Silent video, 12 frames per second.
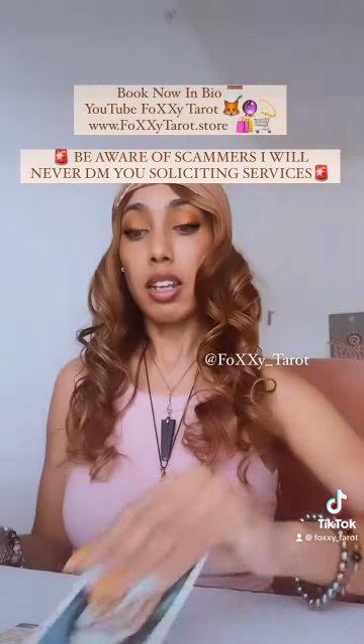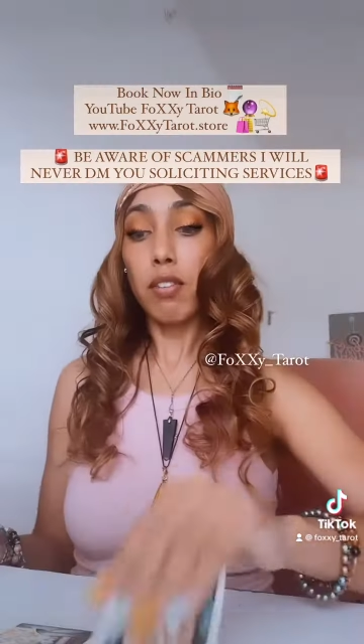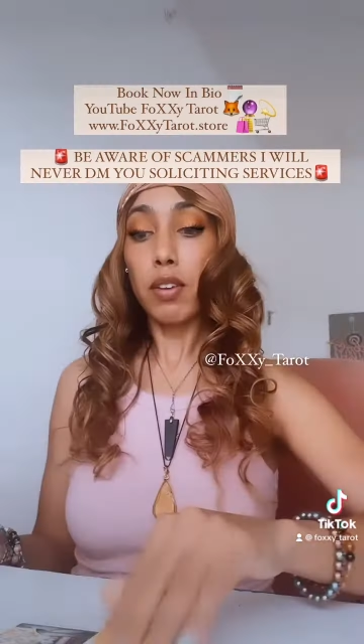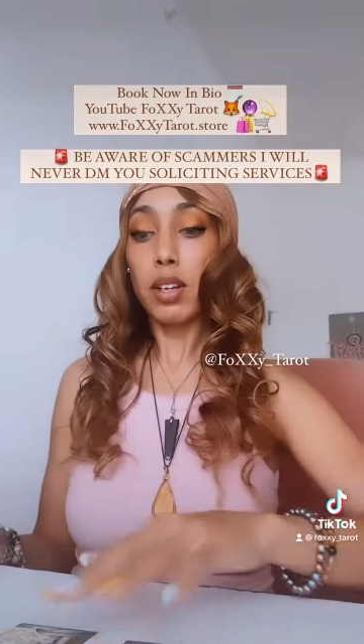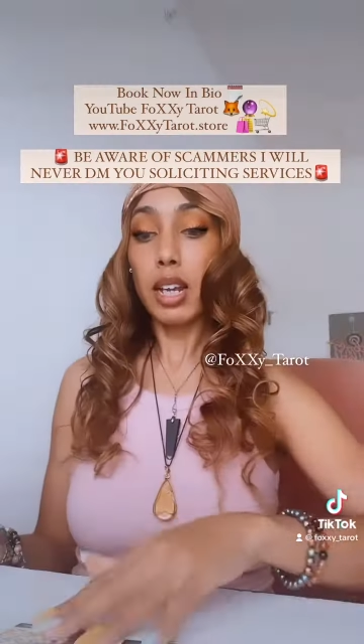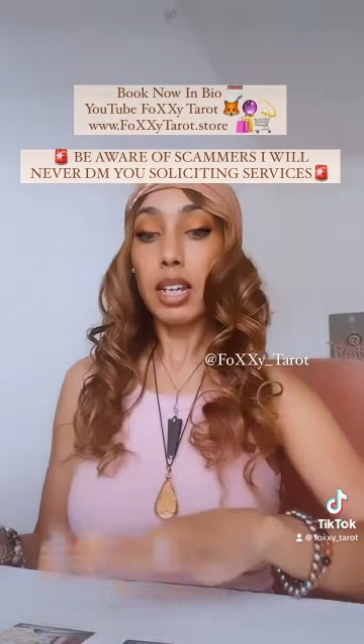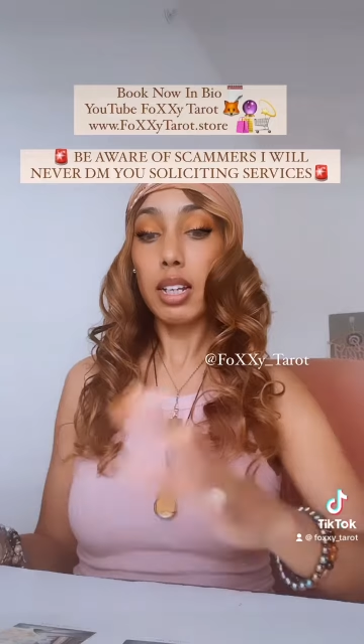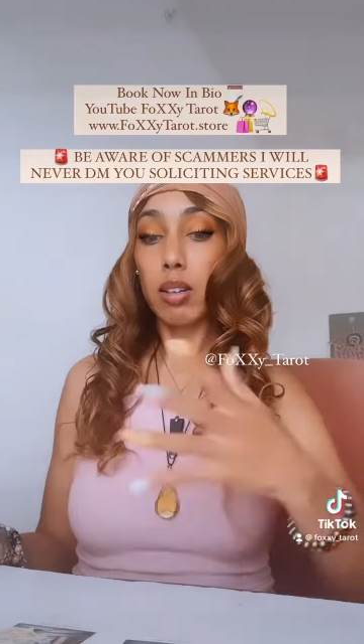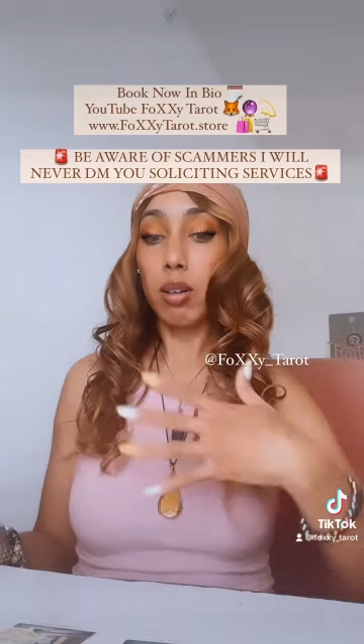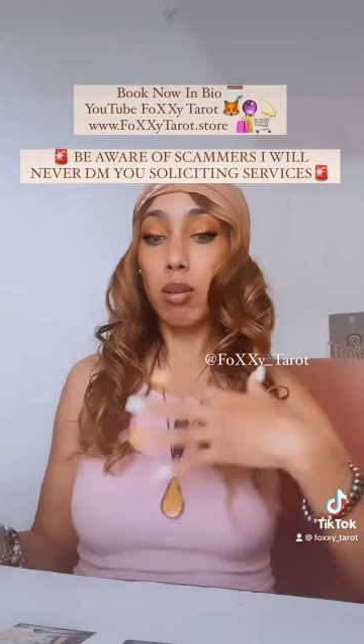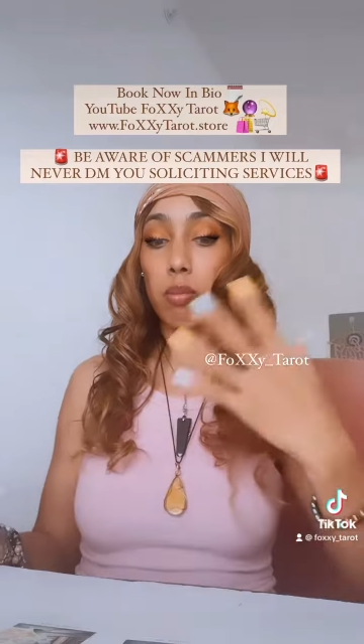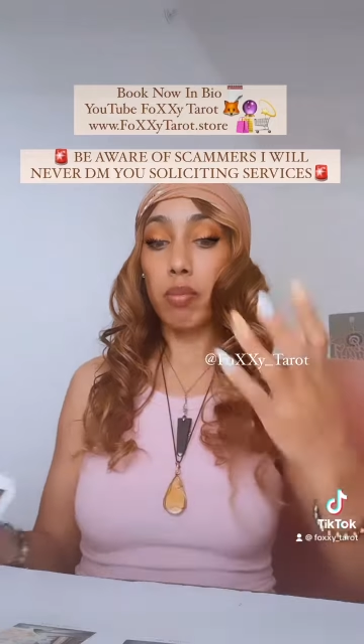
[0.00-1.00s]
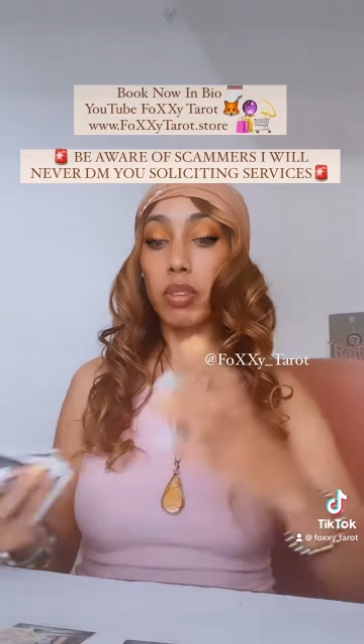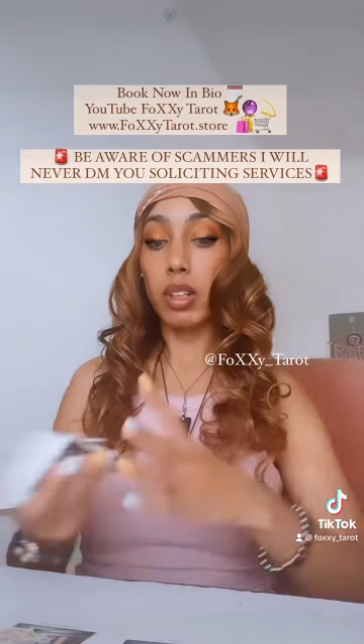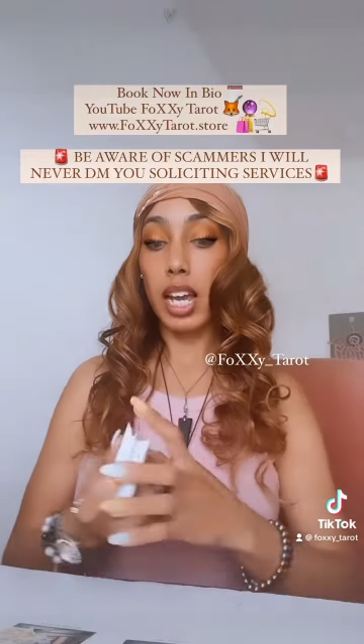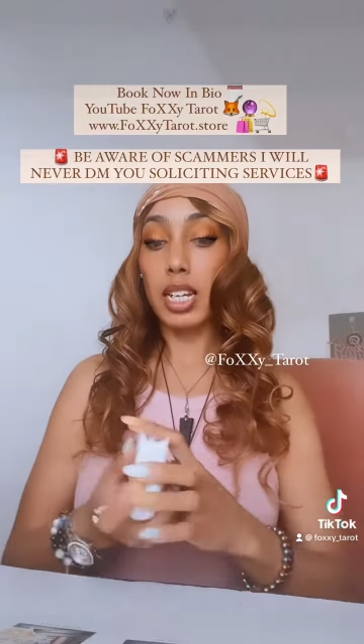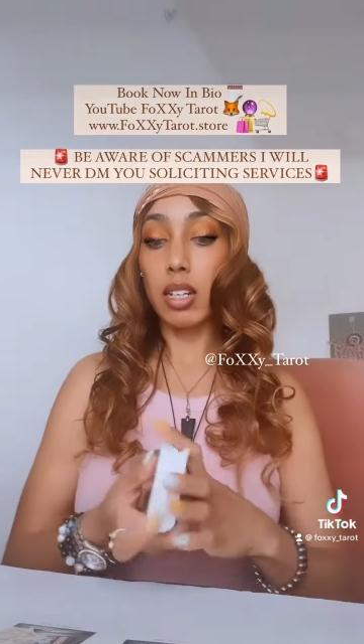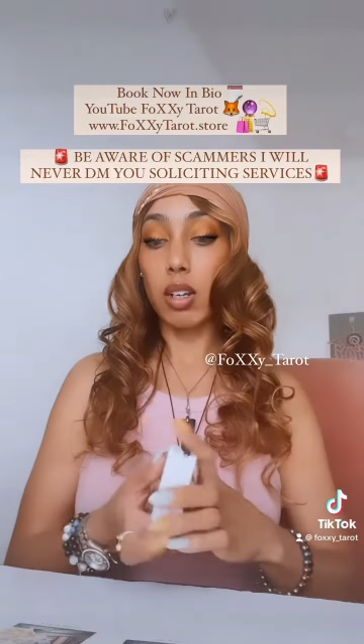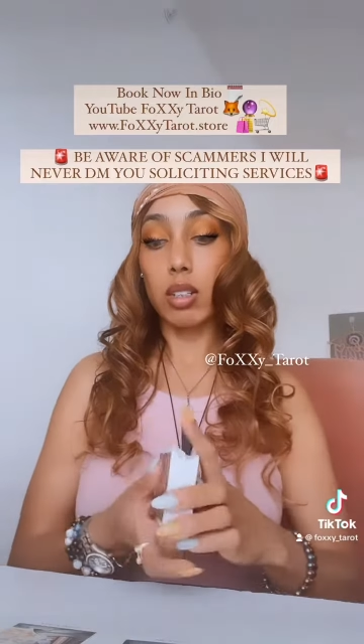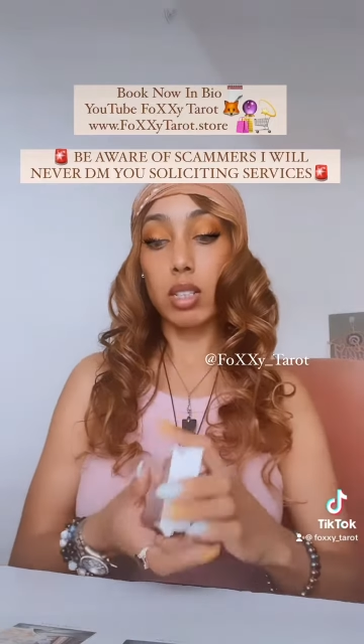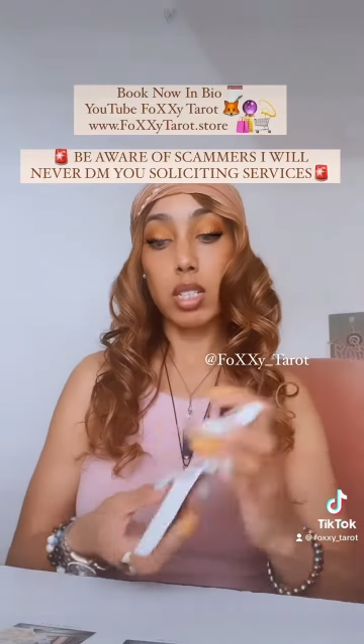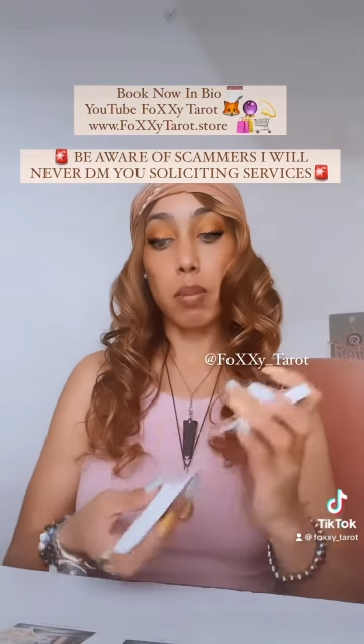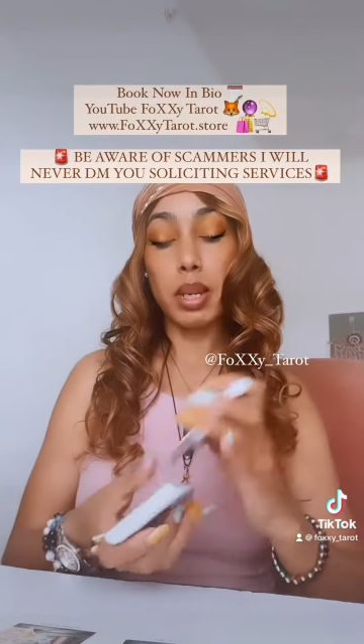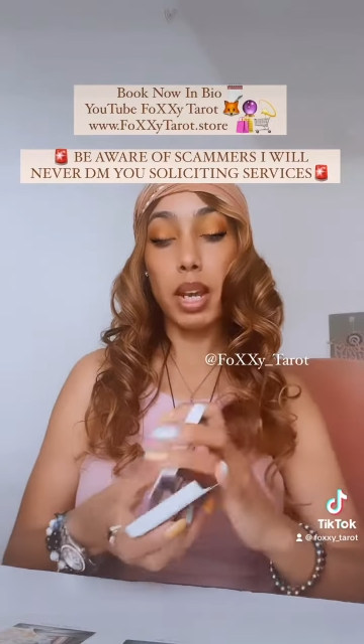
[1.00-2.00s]
feel like um like
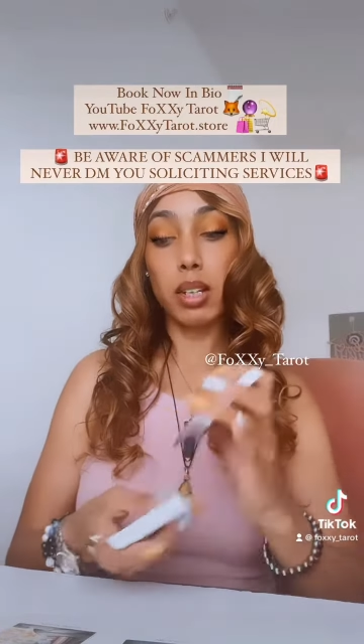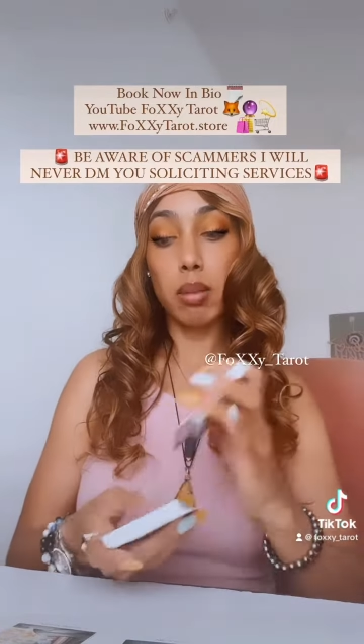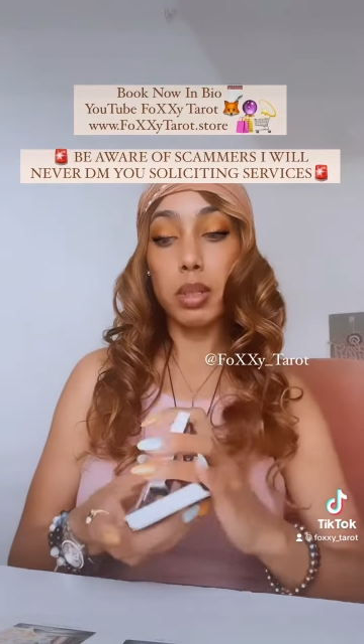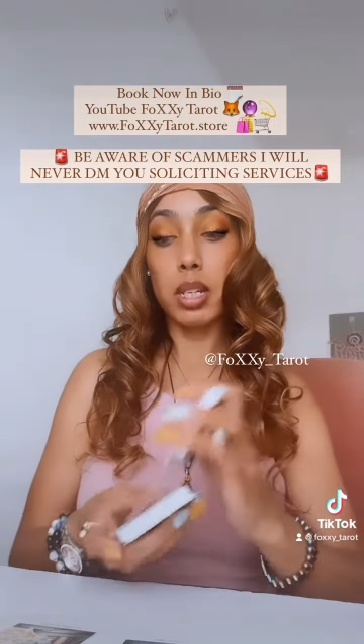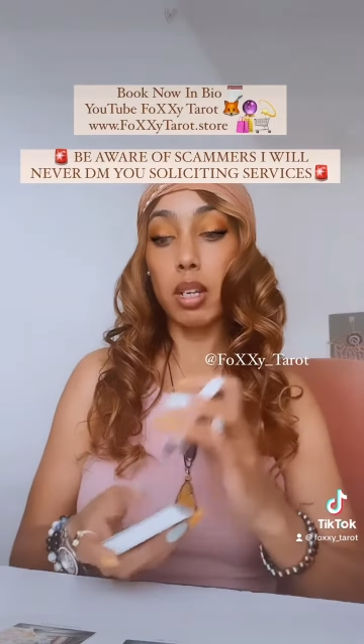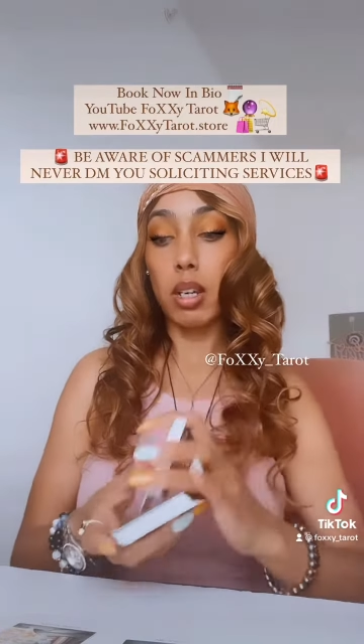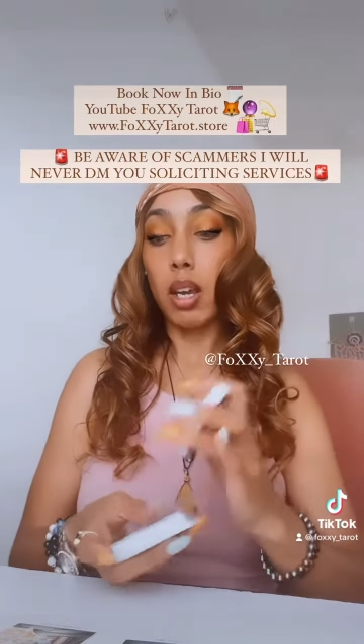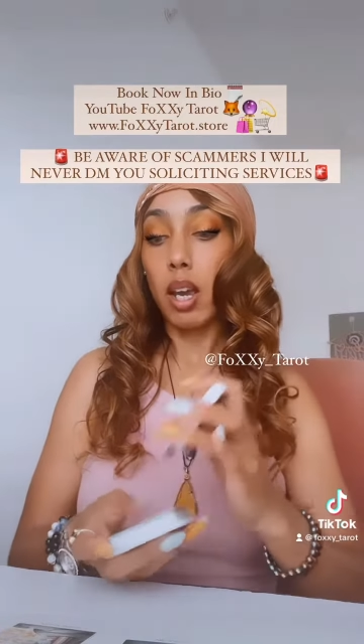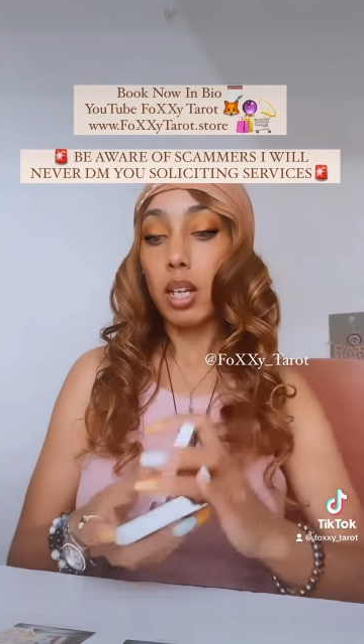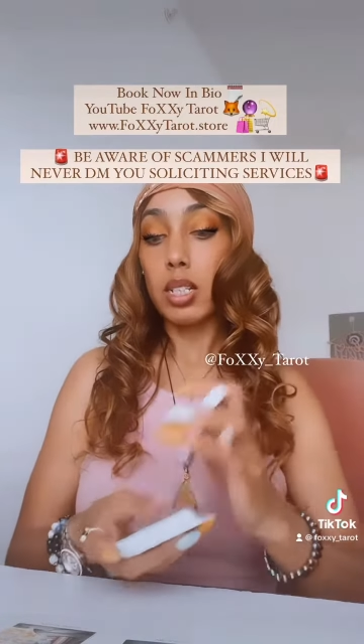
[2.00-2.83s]
some of y'all could be